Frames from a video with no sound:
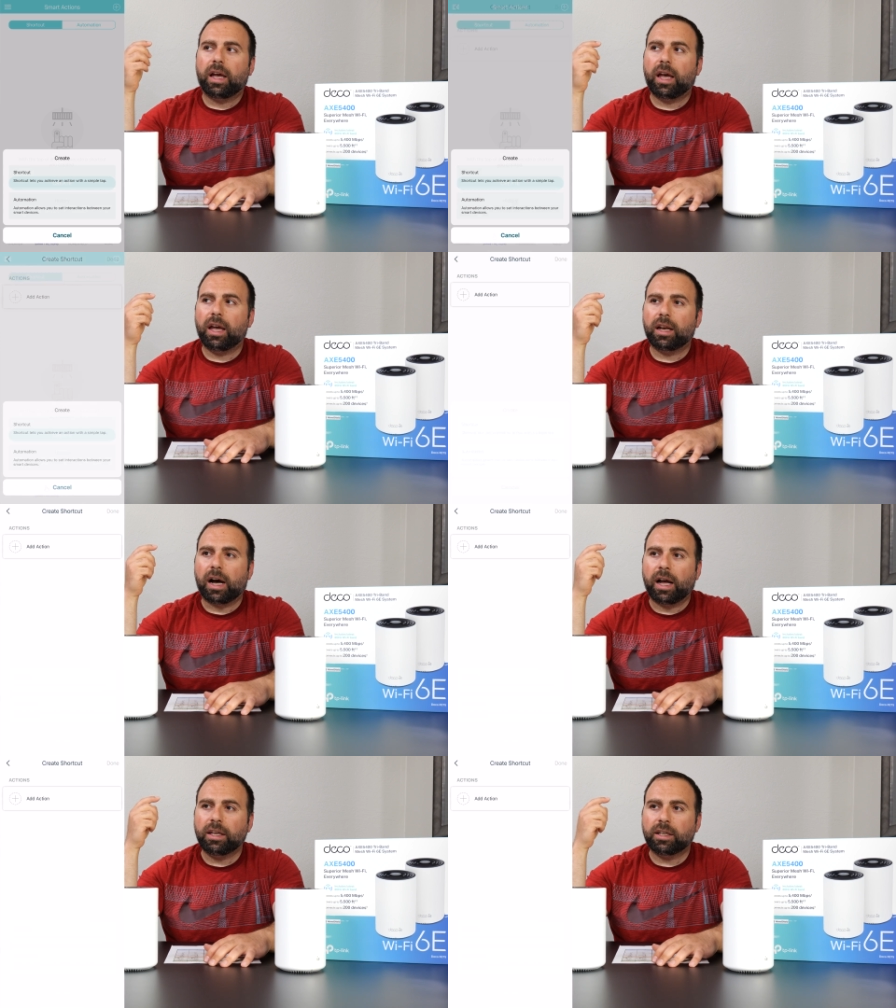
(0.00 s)
and
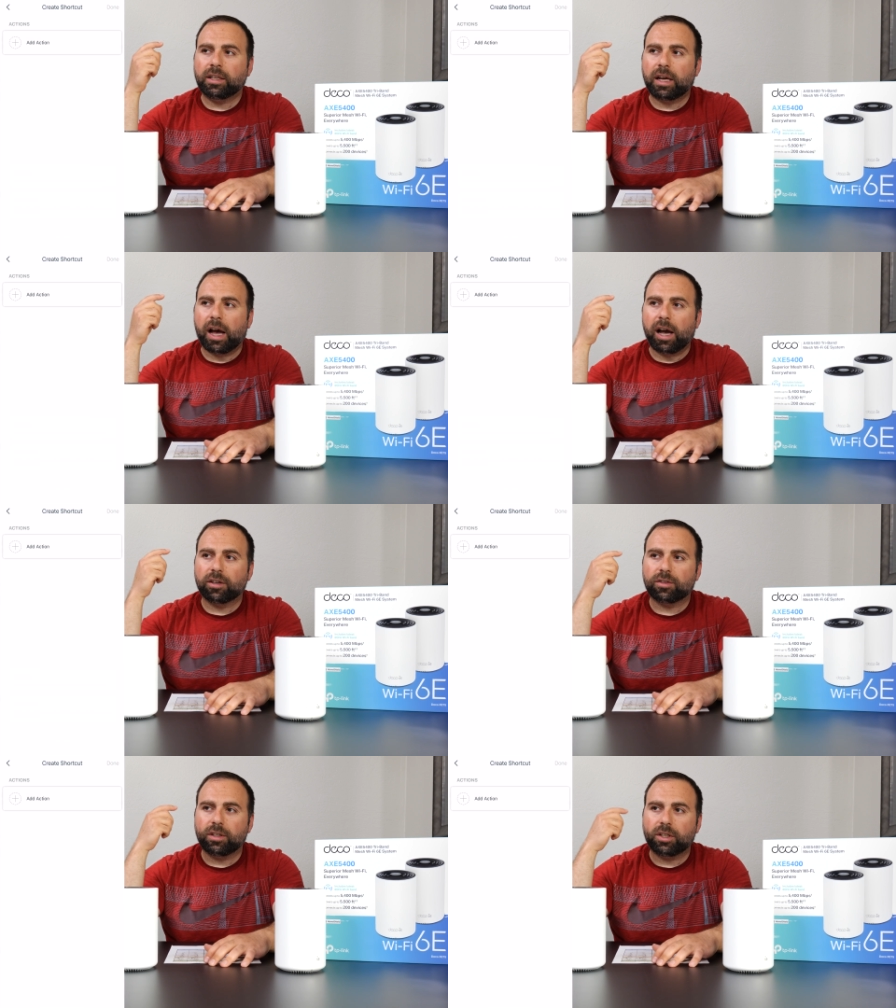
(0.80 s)
I can
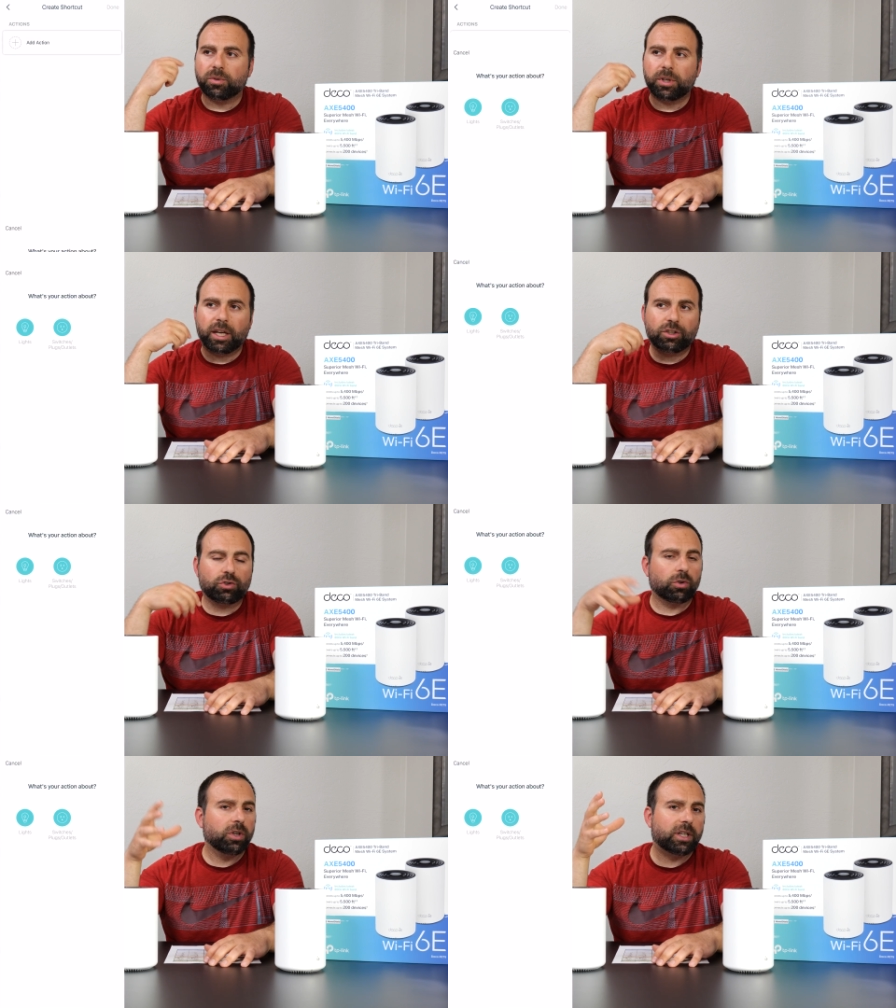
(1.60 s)
actually create
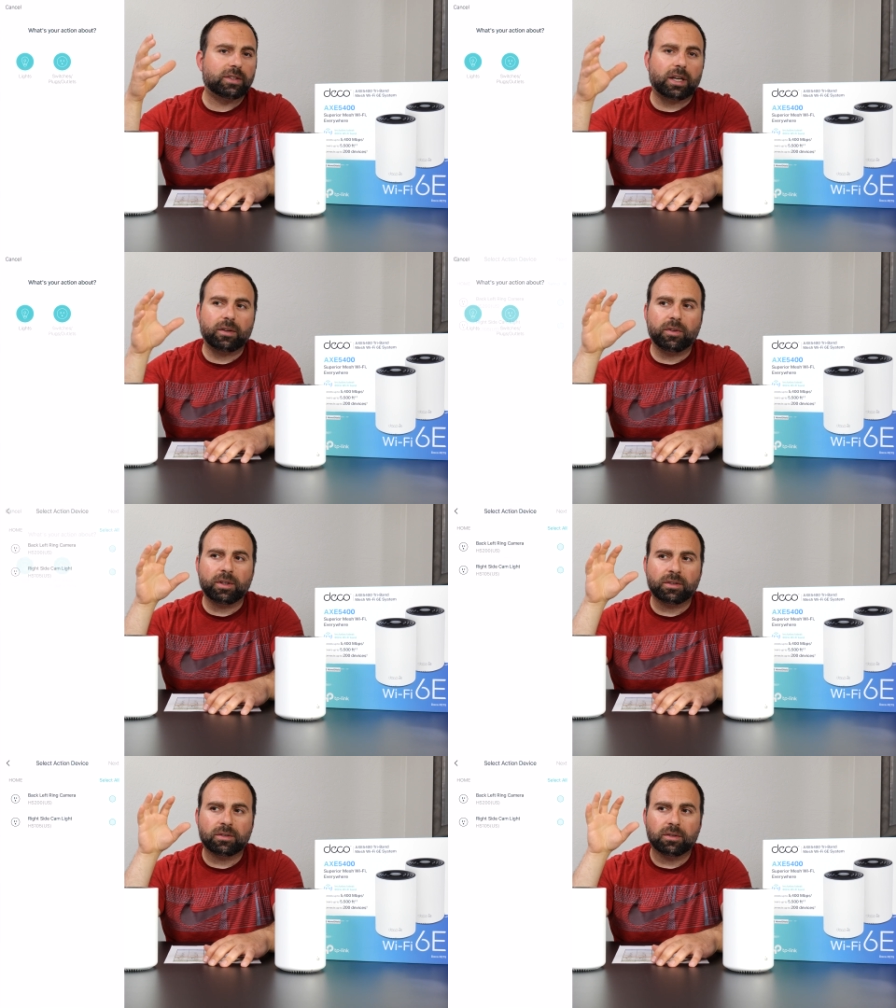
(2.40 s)
shortcuts out of
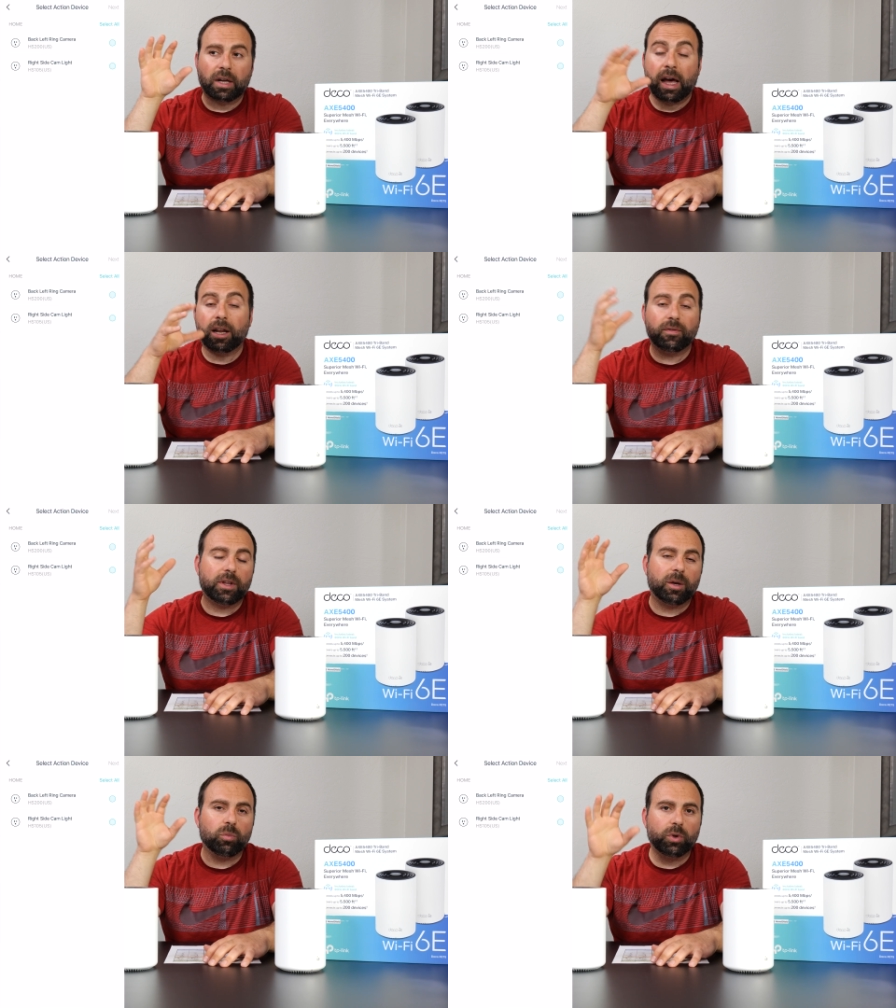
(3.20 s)
this, out of
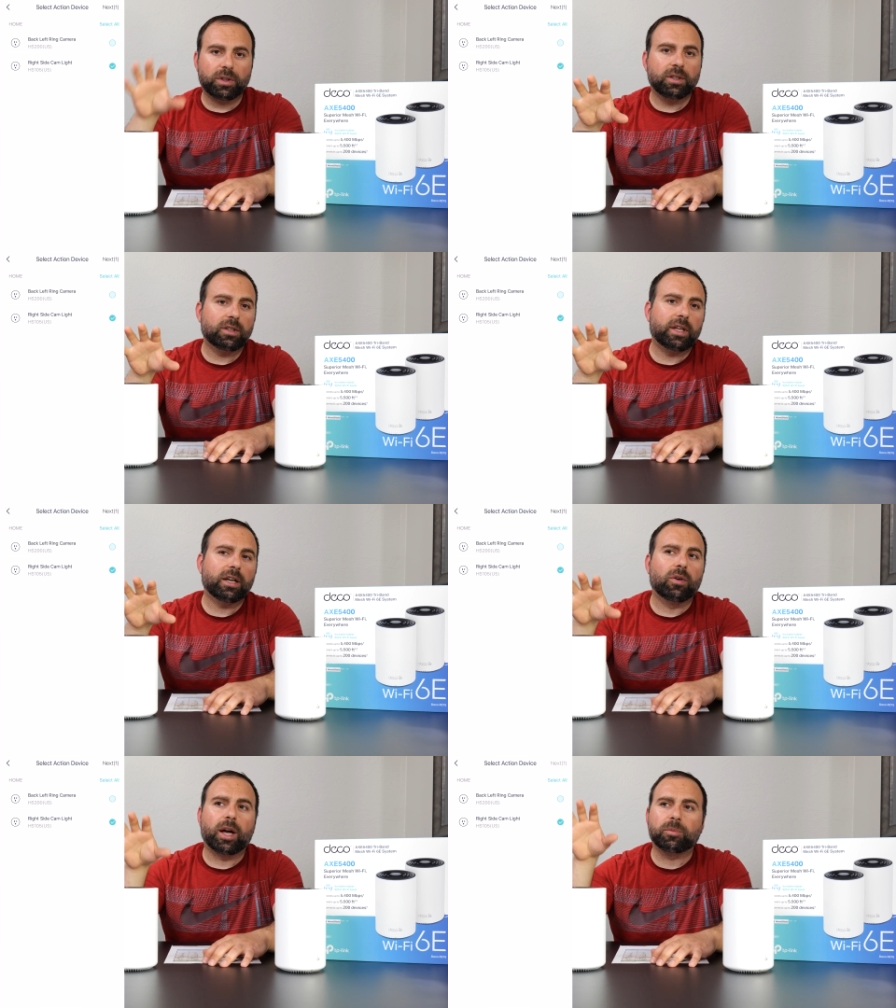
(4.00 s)
them within the
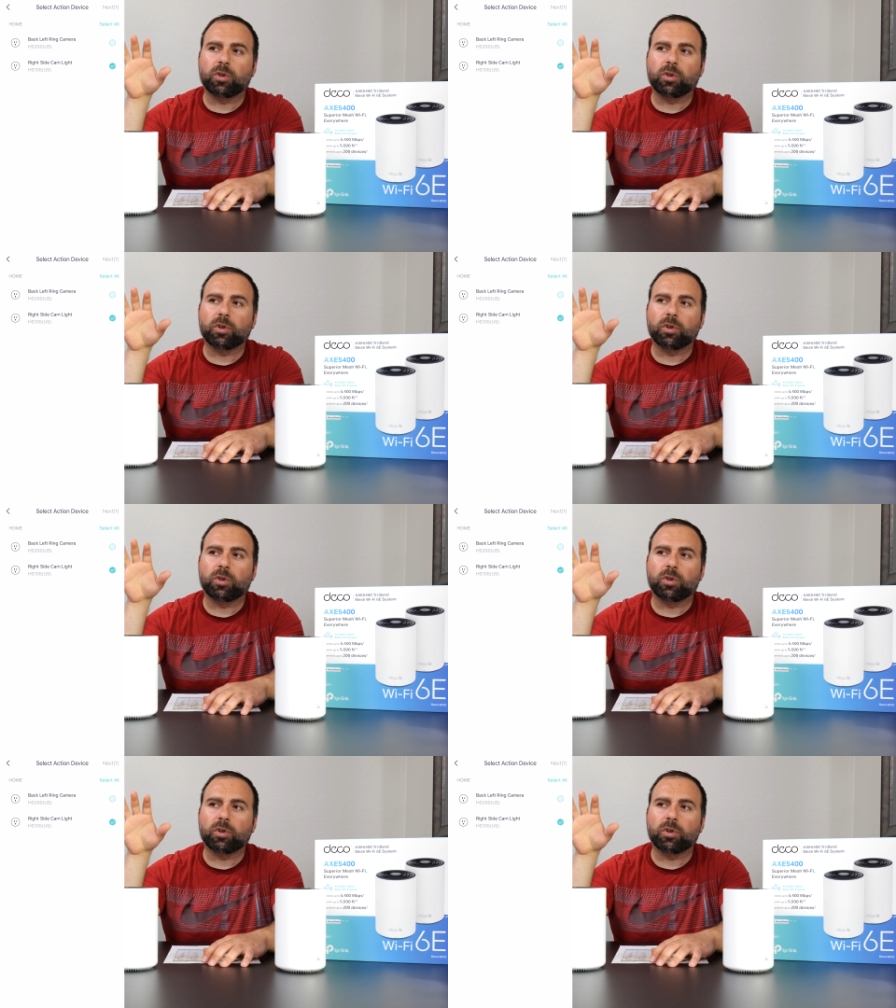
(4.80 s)
Deco app.